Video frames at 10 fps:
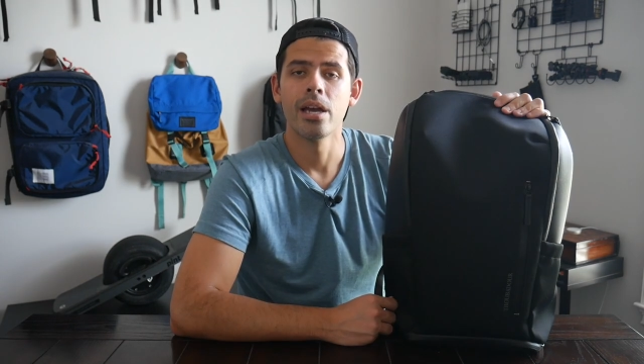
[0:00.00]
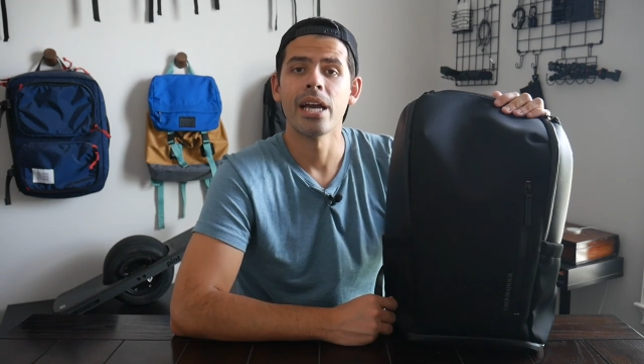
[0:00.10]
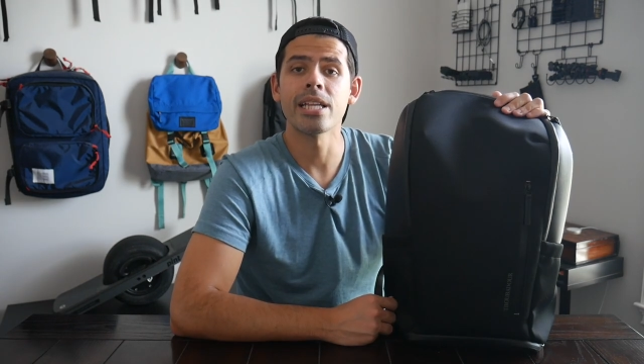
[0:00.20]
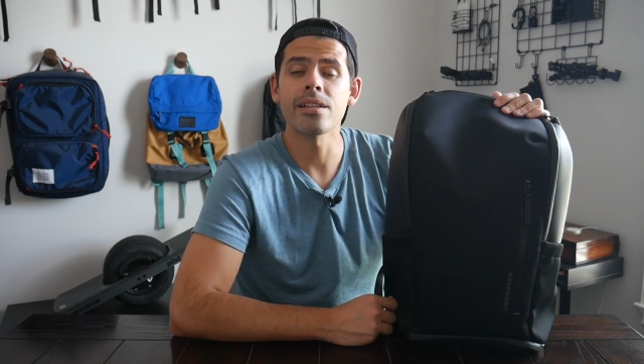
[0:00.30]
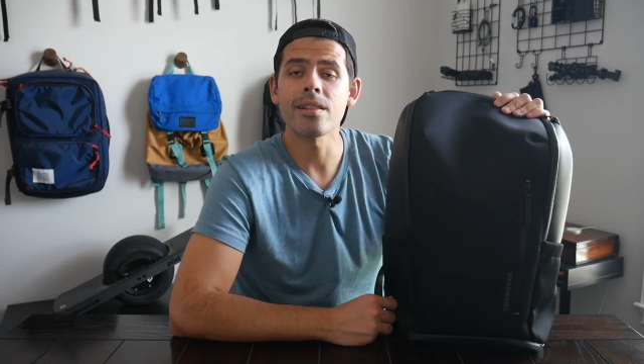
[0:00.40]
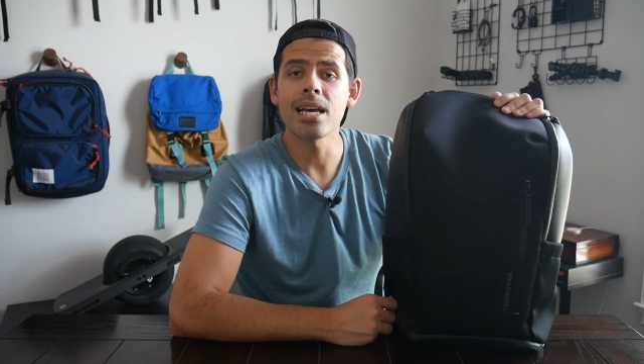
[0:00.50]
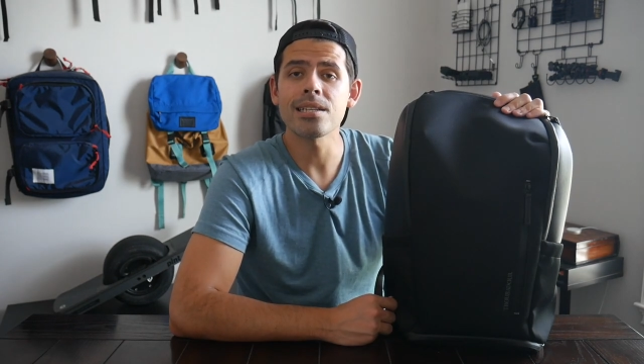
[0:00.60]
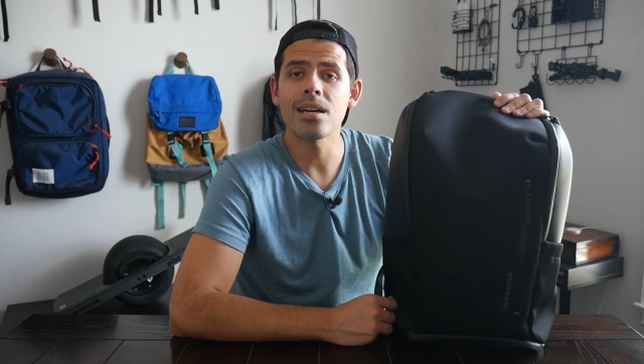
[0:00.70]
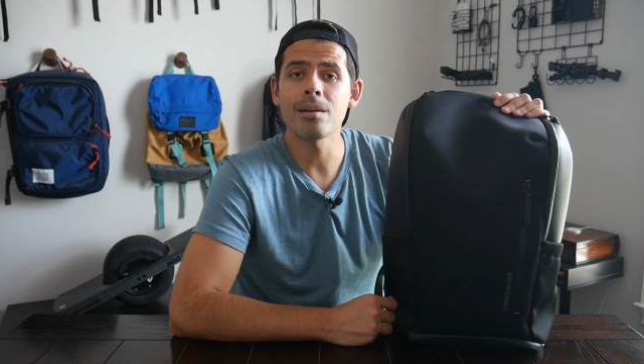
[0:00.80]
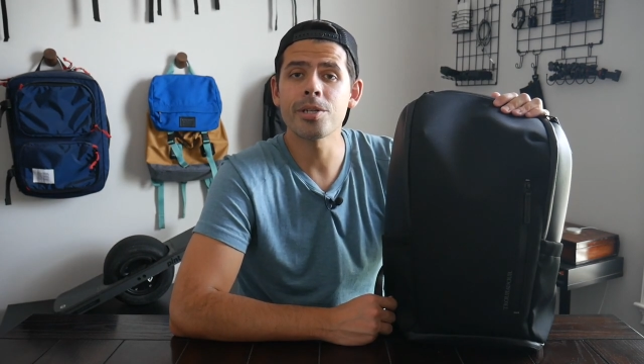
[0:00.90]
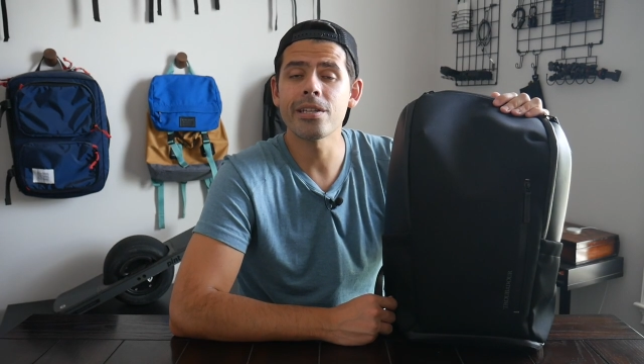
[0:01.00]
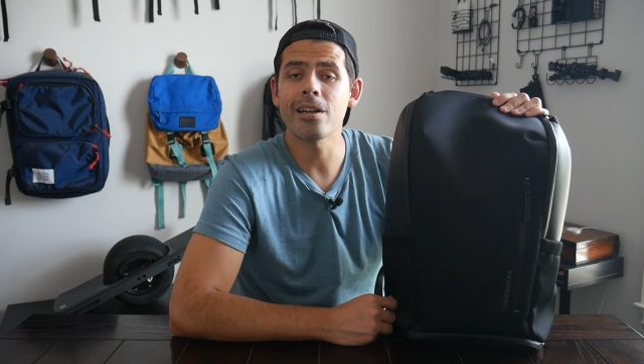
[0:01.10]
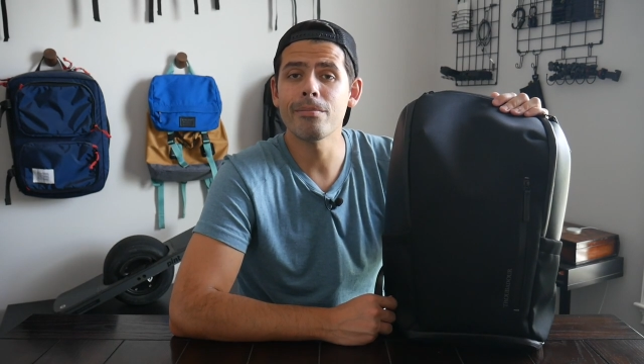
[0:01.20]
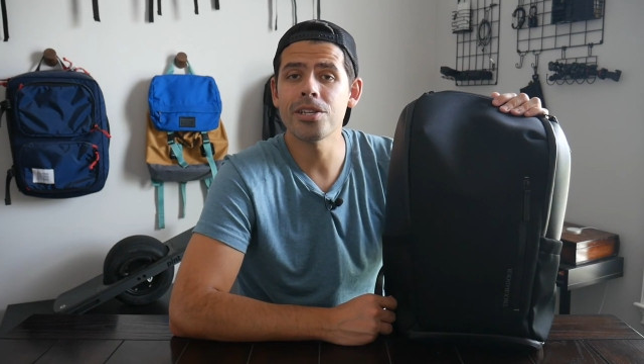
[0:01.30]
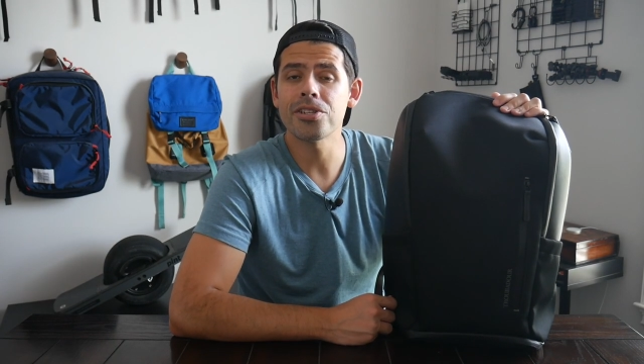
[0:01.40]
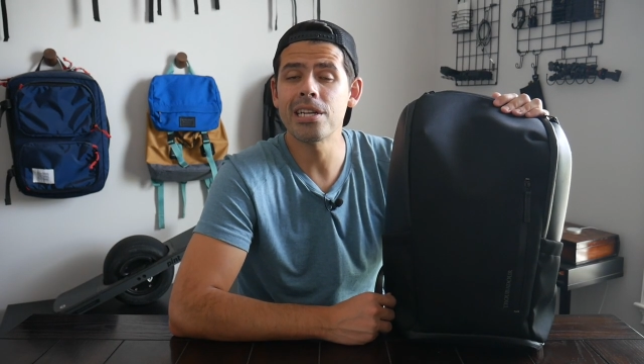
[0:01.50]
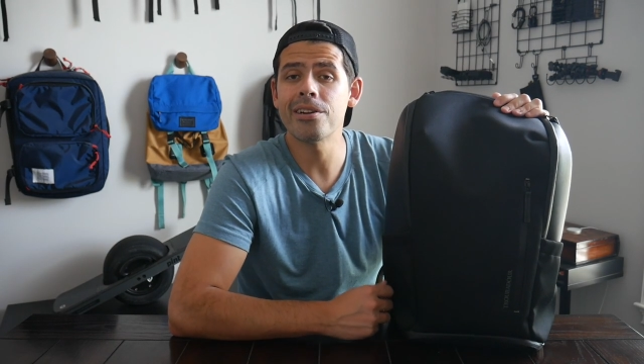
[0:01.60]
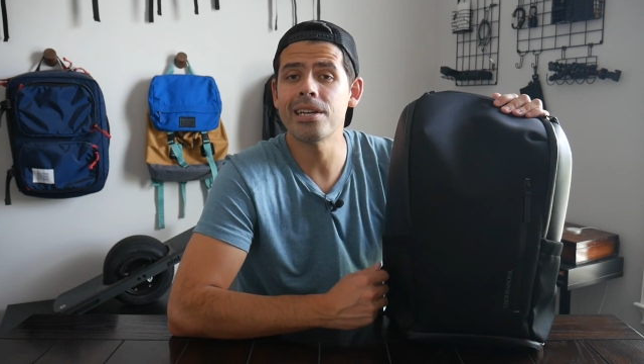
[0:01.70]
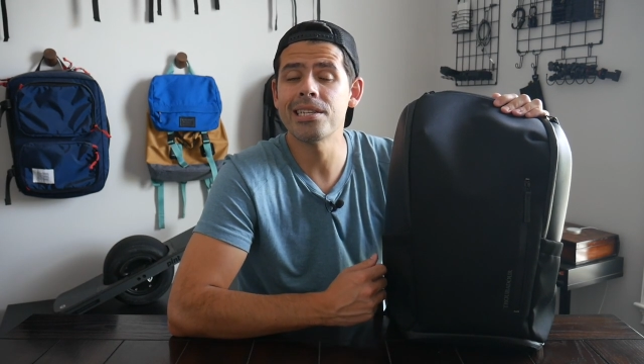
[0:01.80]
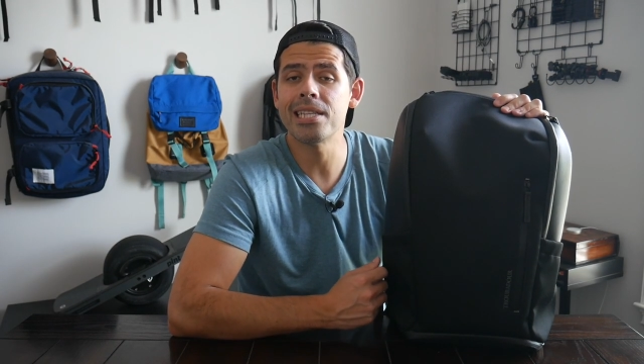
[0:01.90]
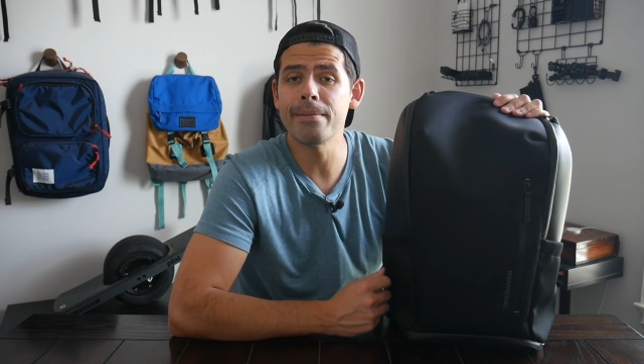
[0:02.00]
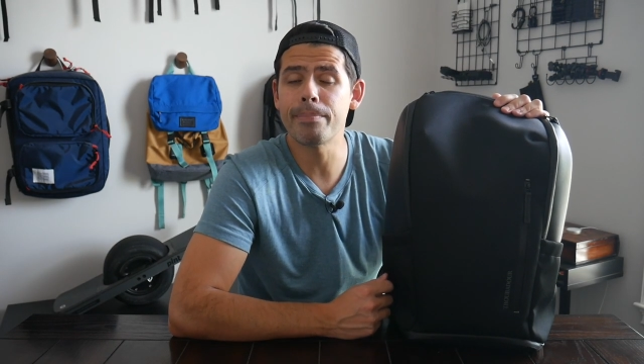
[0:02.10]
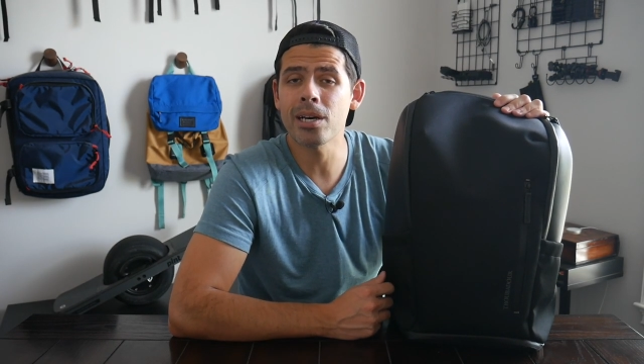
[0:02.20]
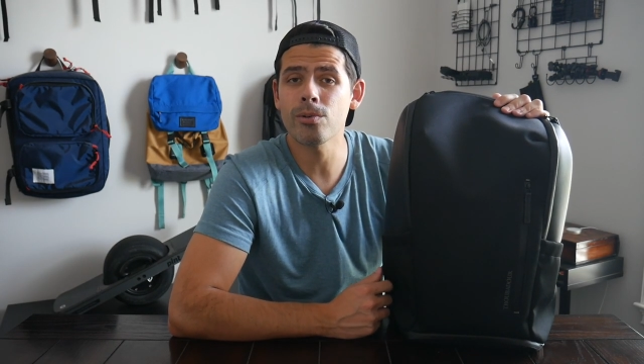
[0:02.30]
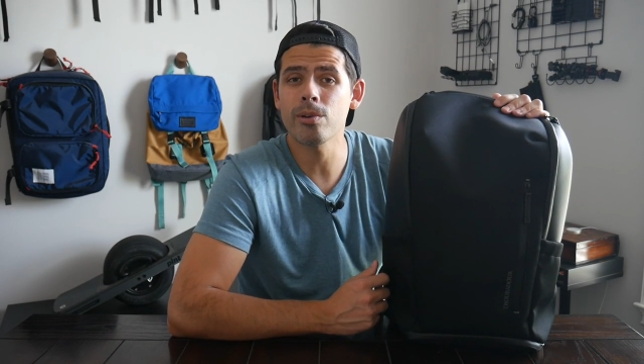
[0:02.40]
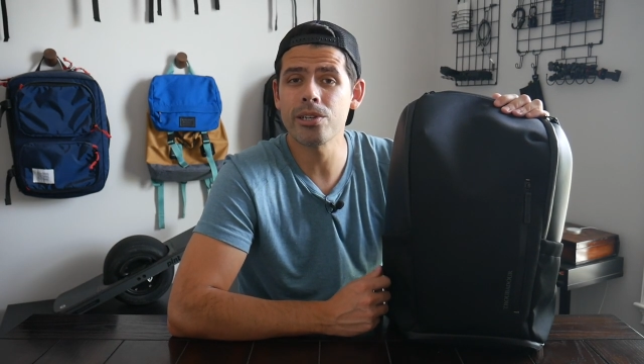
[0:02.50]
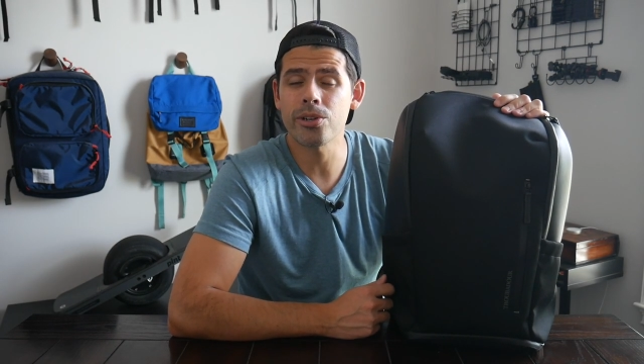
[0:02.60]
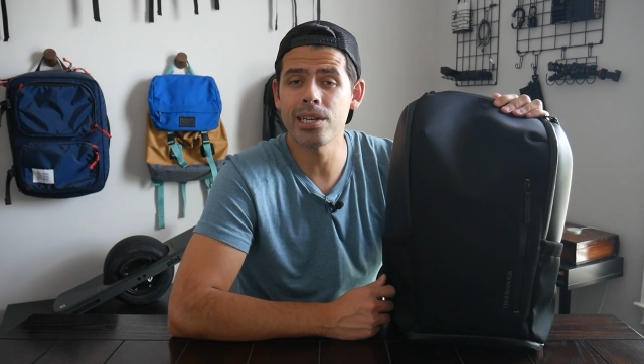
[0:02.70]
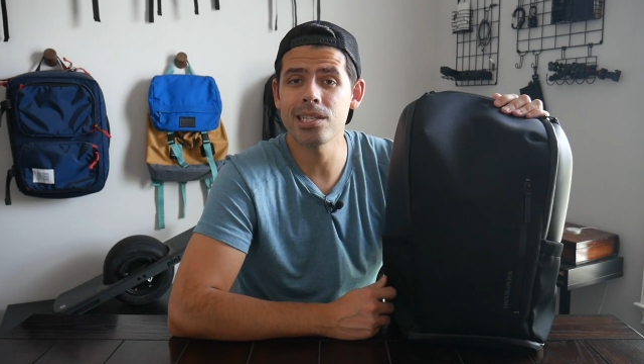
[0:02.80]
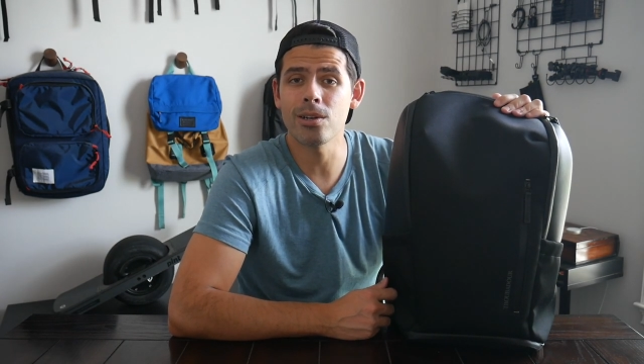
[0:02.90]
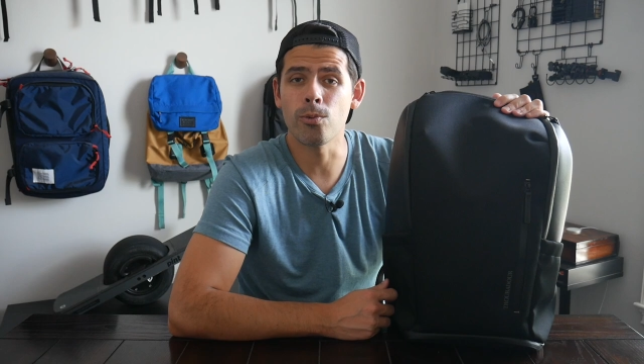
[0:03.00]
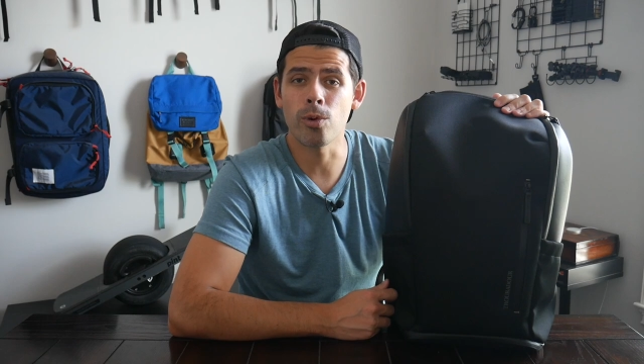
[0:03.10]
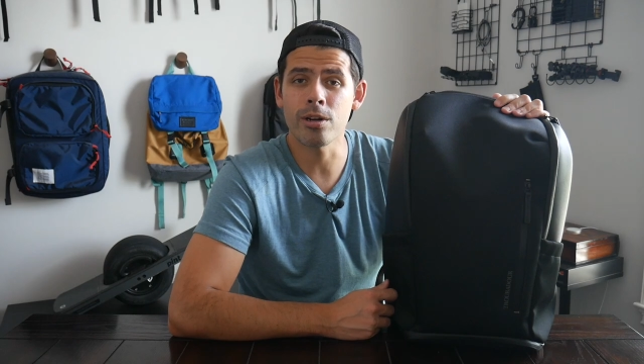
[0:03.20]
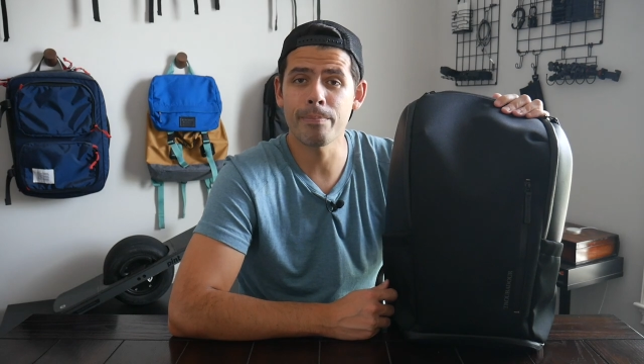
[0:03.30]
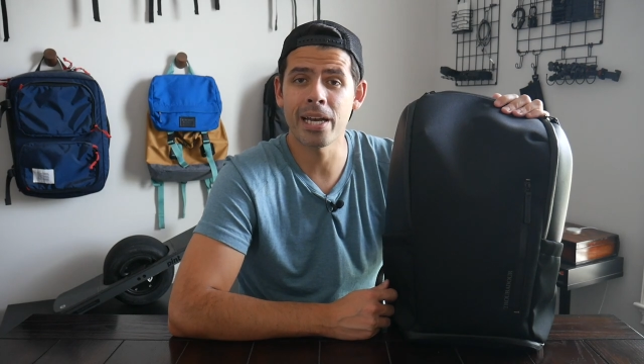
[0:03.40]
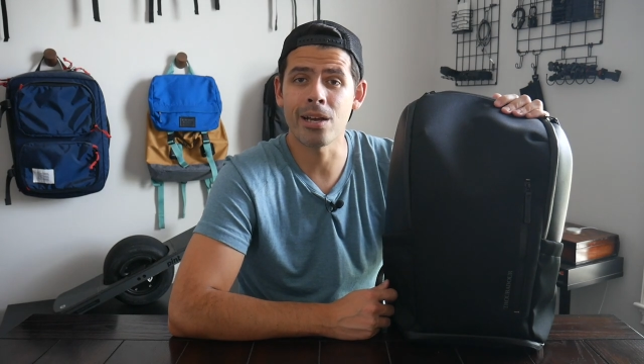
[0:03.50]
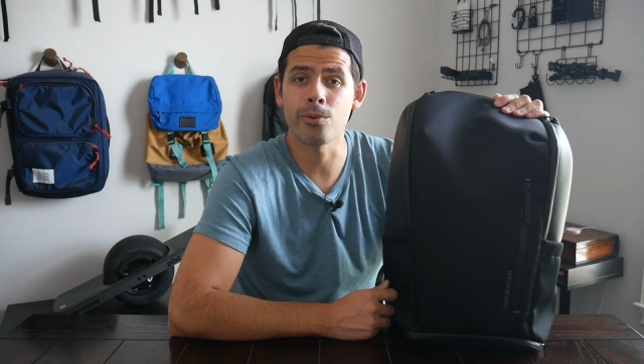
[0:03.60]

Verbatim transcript: And then the last option that I'll mention here is the Bellroy Transit Work Pack,